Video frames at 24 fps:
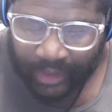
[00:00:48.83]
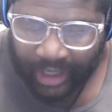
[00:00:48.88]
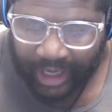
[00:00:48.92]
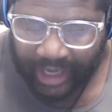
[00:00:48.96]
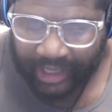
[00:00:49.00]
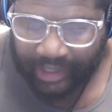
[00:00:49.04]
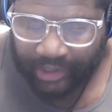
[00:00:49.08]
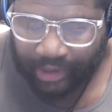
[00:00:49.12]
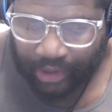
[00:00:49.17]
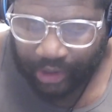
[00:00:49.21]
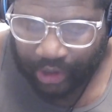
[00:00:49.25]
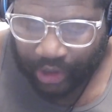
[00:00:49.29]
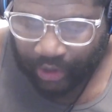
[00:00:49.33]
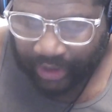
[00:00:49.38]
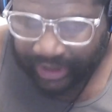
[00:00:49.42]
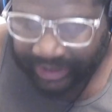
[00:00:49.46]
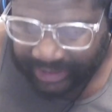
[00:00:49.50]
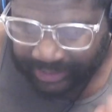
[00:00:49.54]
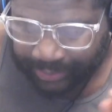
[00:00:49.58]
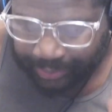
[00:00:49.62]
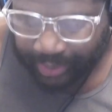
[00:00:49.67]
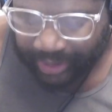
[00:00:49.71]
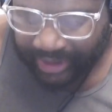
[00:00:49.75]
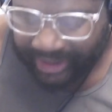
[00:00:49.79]
You know,
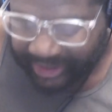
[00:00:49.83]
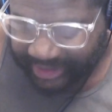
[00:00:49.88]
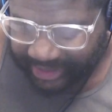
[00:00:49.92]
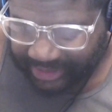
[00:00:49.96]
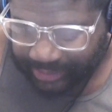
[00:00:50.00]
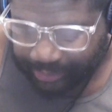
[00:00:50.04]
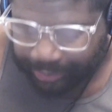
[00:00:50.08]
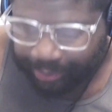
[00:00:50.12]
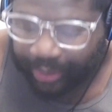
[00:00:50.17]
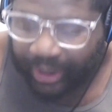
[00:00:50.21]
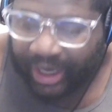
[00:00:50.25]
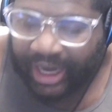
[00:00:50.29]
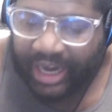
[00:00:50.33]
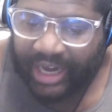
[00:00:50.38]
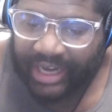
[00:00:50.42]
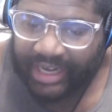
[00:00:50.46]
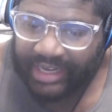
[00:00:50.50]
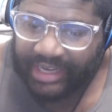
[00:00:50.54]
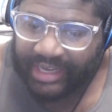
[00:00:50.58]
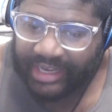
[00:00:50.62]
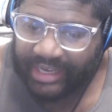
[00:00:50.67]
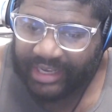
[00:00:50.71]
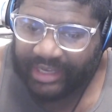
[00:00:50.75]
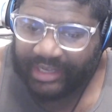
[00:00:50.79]
he's putting his
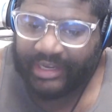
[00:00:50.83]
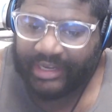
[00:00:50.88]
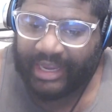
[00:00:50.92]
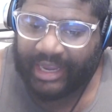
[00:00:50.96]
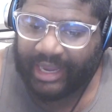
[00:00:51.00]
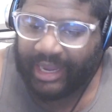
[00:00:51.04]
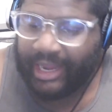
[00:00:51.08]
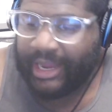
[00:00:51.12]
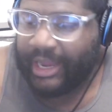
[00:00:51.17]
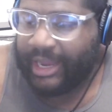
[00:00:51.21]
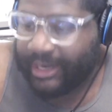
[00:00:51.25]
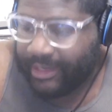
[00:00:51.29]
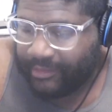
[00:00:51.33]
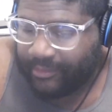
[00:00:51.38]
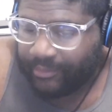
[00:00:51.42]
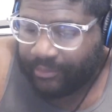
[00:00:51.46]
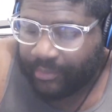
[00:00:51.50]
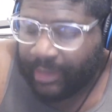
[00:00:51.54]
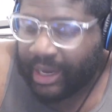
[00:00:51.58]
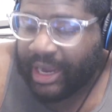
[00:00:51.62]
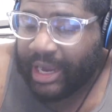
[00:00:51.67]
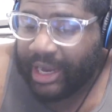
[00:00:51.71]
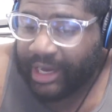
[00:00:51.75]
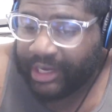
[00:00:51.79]
body and
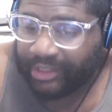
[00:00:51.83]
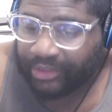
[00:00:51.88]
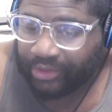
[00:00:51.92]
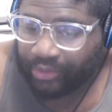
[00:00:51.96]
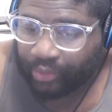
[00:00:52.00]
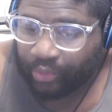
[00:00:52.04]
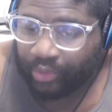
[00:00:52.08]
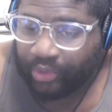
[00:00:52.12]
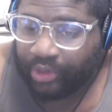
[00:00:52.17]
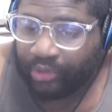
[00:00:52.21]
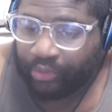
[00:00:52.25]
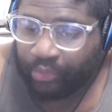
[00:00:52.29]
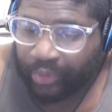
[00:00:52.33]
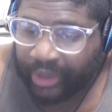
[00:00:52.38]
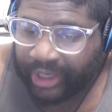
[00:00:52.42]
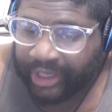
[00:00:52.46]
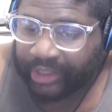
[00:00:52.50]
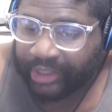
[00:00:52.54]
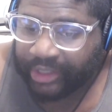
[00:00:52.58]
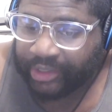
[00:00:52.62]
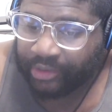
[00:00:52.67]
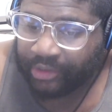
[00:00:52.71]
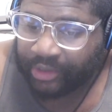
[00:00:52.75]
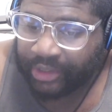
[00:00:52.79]
mind through the
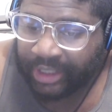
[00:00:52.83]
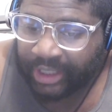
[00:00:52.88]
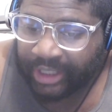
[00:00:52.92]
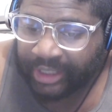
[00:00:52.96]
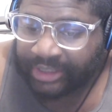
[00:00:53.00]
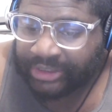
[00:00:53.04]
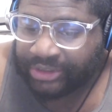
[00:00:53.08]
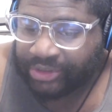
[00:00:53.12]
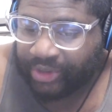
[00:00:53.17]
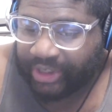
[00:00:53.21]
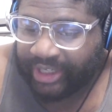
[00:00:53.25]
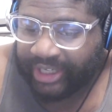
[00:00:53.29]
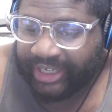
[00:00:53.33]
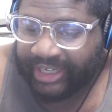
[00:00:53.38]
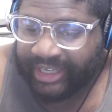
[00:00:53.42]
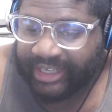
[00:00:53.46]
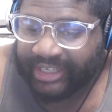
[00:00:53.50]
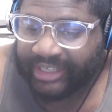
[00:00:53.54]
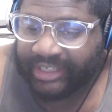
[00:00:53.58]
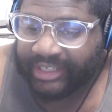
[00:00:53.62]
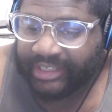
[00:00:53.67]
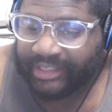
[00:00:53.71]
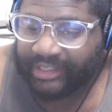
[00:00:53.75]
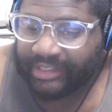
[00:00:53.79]
ringer so that he
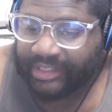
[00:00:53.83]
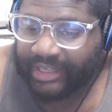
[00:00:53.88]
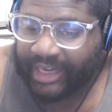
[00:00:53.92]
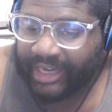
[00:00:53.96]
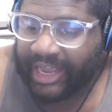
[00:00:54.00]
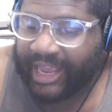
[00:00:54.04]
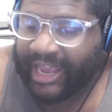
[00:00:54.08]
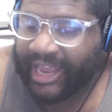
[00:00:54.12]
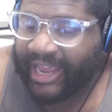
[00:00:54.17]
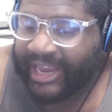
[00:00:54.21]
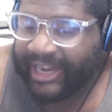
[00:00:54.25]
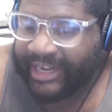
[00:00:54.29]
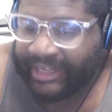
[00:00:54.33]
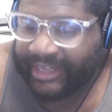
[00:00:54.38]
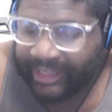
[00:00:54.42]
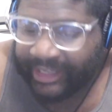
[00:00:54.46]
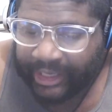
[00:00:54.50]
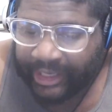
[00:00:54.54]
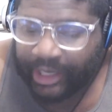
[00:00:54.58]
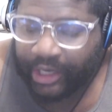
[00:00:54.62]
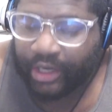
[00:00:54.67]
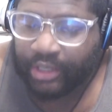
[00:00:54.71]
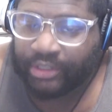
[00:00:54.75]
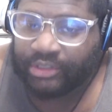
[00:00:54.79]
can
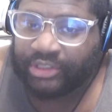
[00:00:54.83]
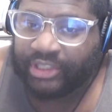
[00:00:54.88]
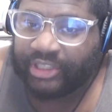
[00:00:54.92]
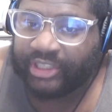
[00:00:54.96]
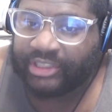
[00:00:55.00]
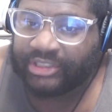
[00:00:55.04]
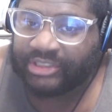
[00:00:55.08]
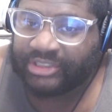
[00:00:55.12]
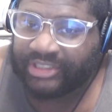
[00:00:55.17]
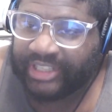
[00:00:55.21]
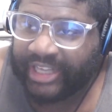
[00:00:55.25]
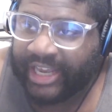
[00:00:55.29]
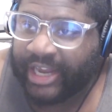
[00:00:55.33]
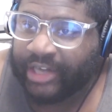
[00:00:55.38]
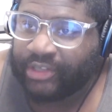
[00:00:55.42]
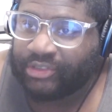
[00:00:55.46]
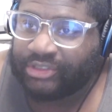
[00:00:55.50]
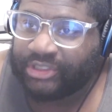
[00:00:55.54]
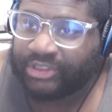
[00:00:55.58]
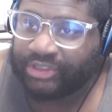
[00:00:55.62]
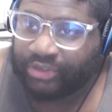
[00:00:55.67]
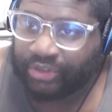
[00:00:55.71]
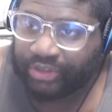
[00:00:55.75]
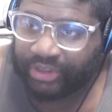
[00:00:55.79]
adhere to the
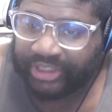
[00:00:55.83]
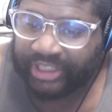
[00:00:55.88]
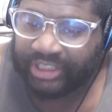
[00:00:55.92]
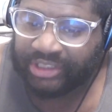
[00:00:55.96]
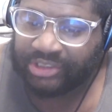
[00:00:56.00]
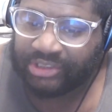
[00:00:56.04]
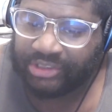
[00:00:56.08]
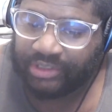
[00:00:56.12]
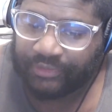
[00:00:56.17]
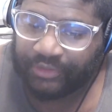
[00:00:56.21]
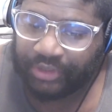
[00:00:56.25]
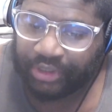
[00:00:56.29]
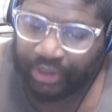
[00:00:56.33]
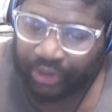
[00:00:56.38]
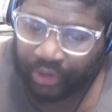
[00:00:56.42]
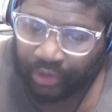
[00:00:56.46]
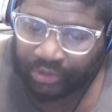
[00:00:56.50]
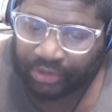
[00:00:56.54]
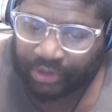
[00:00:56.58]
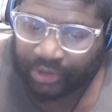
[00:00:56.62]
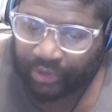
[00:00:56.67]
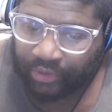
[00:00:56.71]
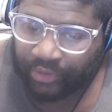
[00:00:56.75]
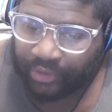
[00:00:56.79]
standards and traditions of the
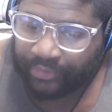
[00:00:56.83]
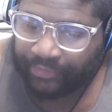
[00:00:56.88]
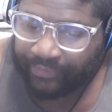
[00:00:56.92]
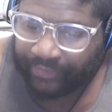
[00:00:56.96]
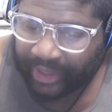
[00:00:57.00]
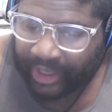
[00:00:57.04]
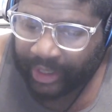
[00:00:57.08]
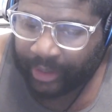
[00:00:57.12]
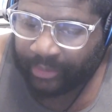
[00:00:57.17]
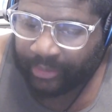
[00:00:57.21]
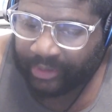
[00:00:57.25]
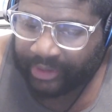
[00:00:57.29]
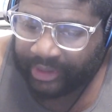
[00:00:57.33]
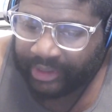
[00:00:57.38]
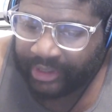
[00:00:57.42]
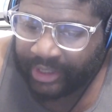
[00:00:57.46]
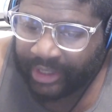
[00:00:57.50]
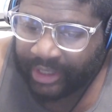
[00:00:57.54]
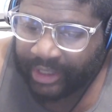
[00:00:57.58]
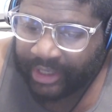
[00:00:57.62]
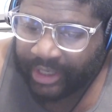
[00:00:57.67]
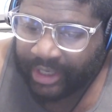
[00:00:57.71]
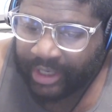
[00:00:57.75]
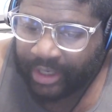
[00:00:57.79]
Yozakura family.
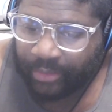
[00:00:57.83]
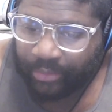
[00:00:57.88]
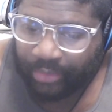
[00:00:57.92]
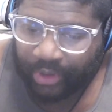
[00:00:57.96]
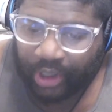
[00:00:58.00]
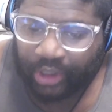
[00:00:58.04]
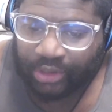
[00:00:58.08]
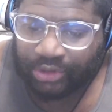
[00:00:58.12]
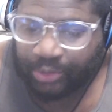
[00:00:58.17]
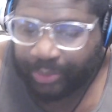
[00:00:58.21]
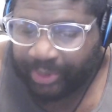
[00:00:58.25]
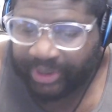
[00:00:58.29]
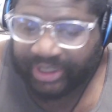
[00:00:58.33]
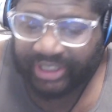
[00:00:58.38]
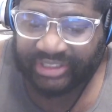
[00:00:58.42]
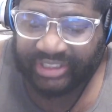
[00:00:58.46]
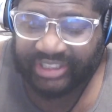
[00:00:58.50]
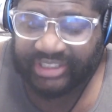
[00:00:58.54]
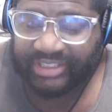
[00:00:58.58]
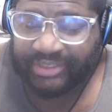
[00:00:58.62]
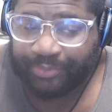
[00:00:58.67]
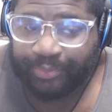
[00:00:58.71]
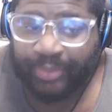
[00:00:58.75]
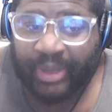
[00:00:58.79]
But also because
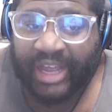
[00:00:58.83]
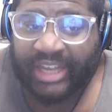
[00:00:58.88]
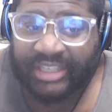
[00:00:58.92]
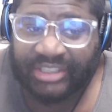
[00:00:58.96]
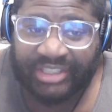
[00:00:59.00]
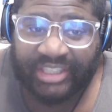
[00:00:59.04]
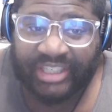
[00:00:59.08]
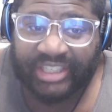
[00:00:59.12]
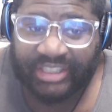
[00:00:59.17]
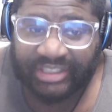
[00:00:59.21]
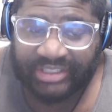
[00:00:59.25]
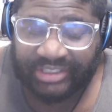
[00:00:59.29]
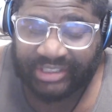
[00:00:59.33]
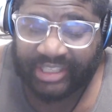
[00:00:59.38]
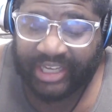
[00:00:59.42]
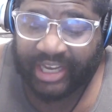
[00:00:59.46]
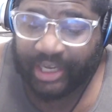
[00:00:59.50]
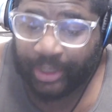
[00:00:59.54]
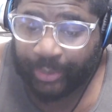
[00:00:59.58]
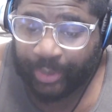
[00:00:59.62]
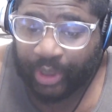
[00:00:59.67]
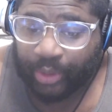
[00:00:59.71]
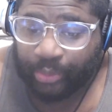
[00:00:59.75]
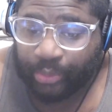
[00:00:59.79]
he's batshit
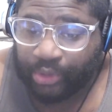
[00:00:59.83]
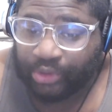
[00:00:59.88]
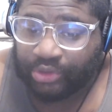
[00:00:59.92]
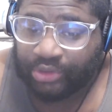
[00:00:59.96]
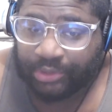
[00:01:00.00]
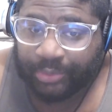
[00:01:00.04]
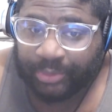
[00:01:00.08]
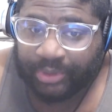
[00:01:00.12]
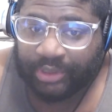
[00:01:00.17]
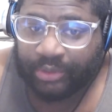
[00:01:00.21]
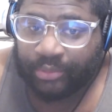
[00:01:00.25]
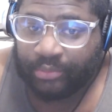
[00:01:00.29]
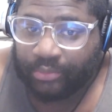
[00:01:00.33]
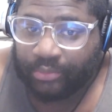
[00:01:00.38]
insane about Mutsumi.